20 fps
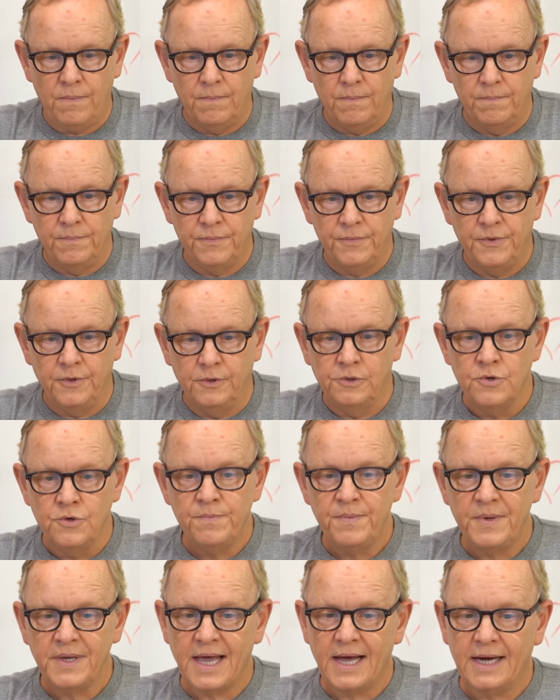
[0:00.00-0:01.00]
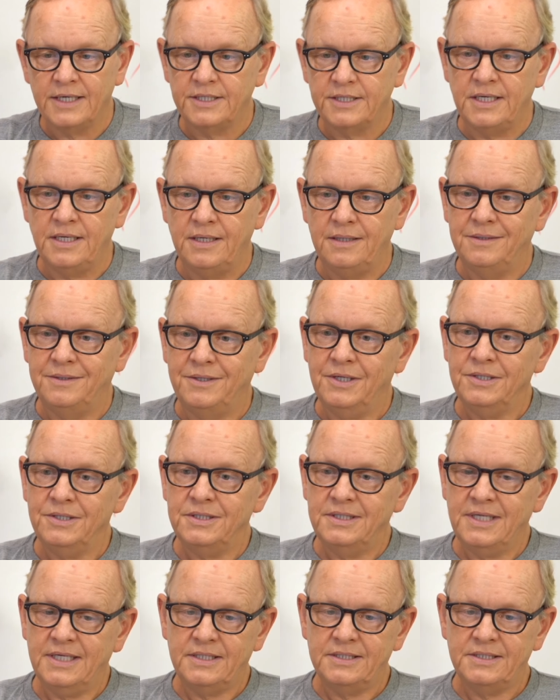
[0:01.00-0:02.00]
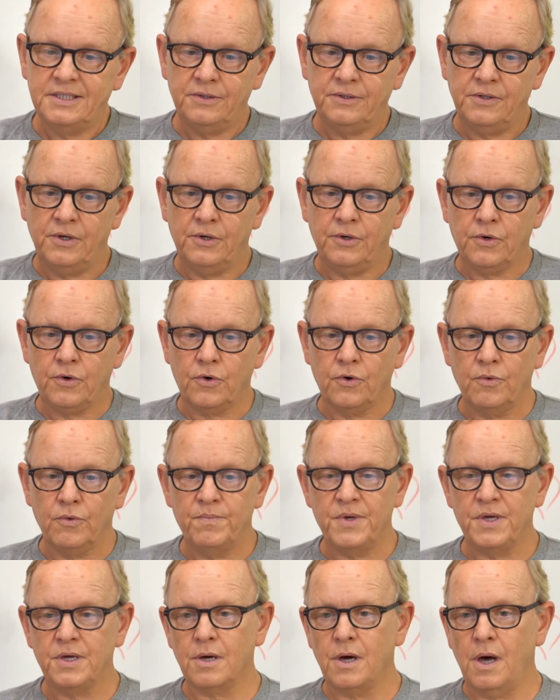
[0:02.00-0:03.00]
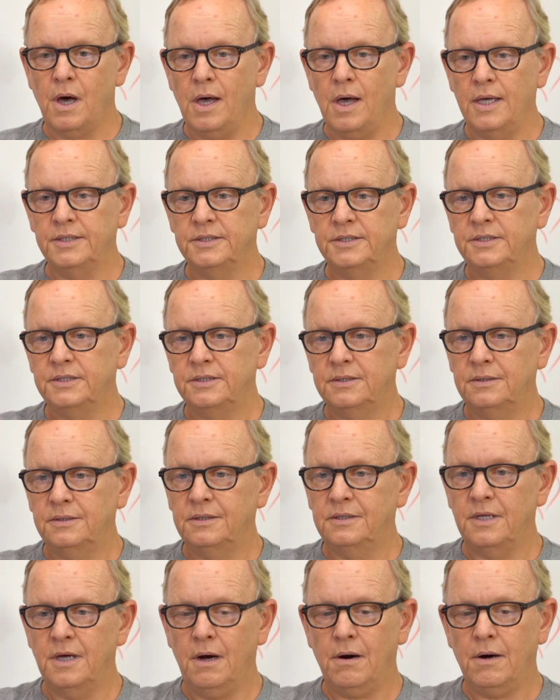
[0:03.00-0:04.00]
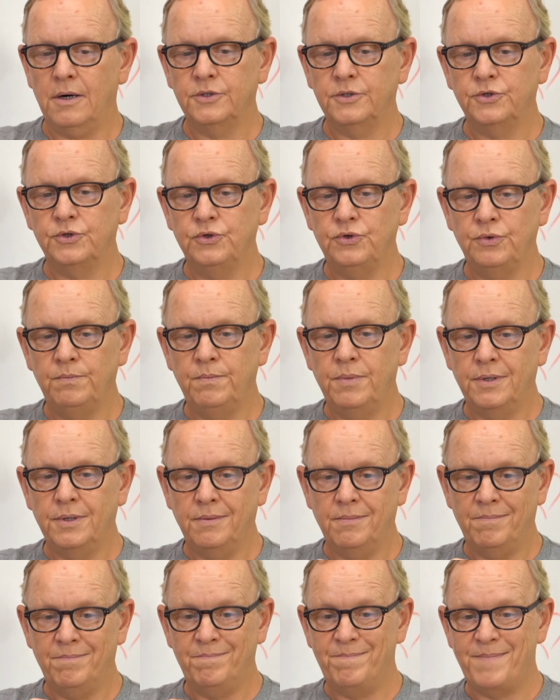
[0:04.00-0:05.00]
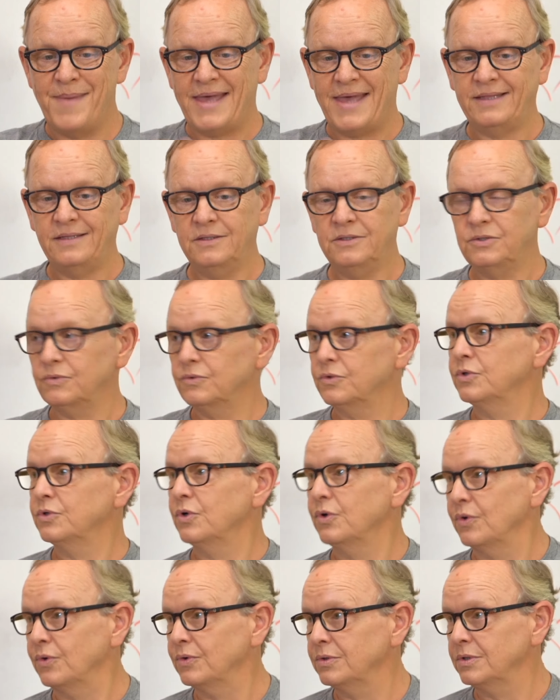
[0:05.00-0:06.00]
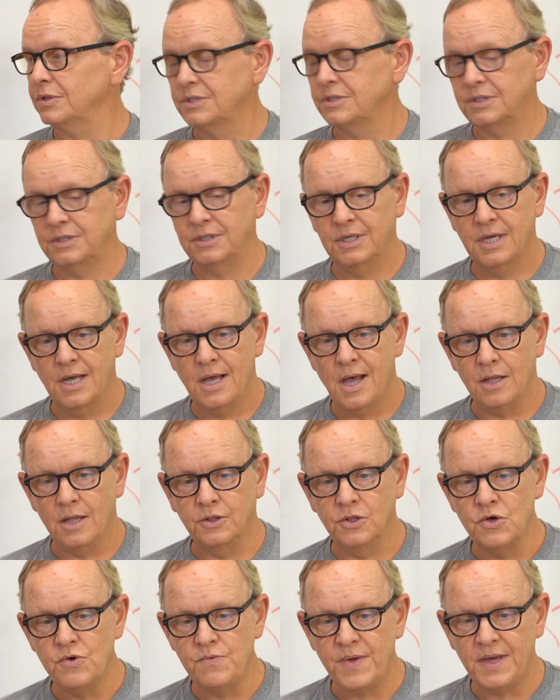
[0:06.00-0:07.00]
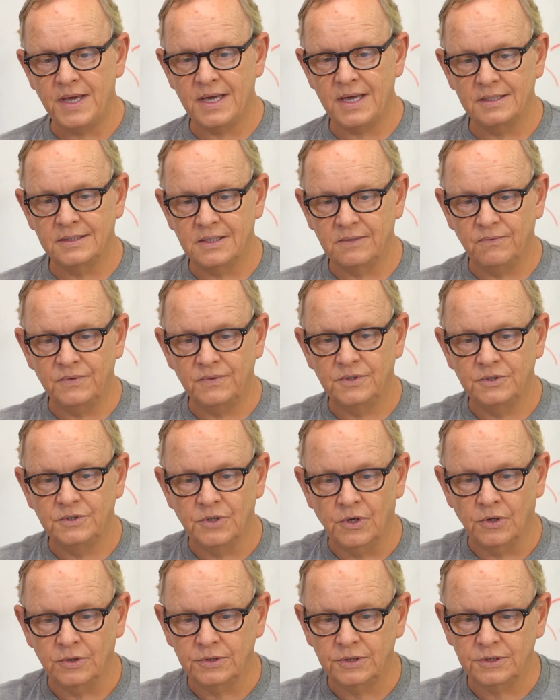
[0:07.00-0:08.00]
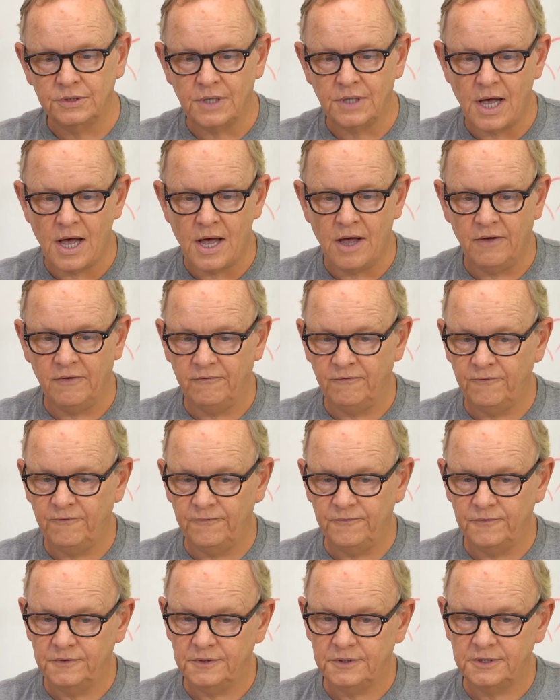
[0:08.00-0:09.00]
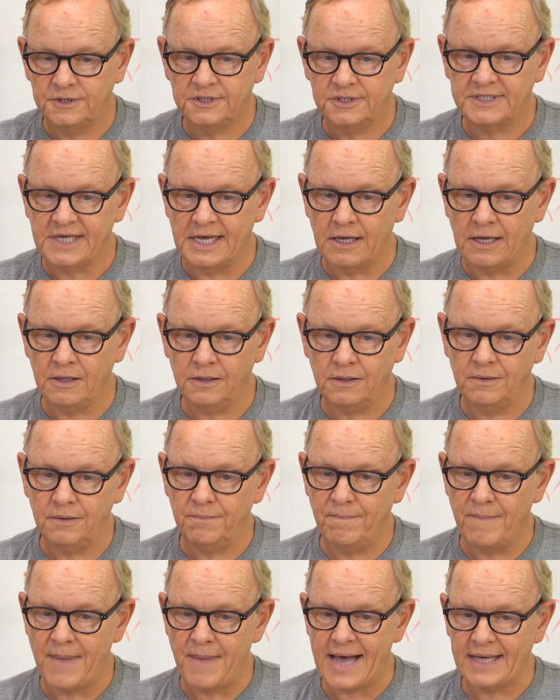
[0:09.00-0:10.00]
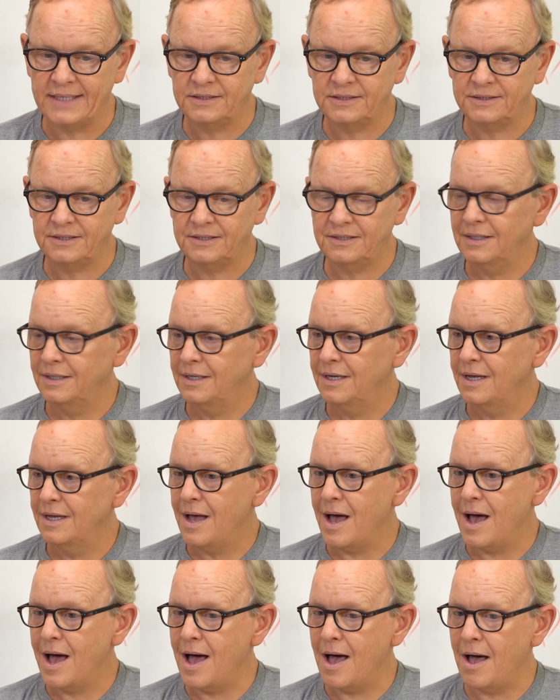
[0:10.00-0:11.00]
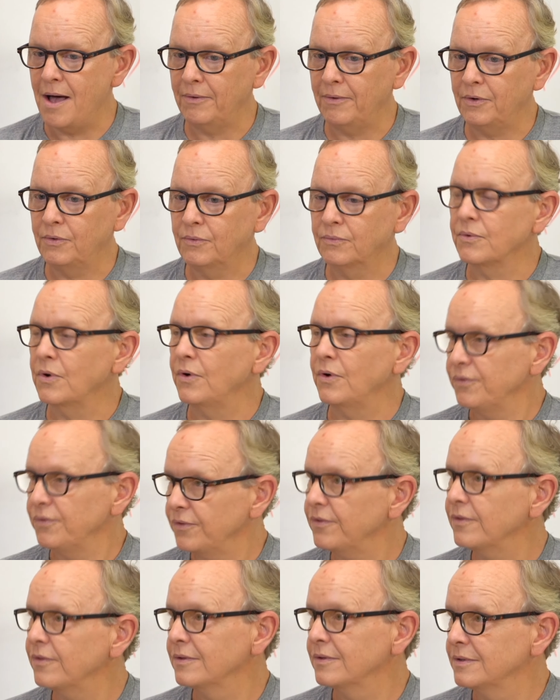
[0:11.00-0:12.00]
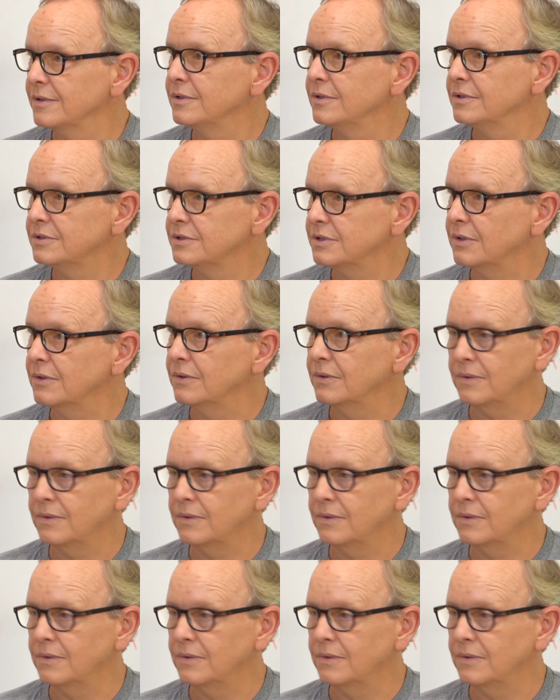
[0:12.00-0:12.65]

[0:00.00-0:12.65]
Looping actually doesn't necessarily occur because the heart tube bends or turns. Looping is a result of cell mass growth. So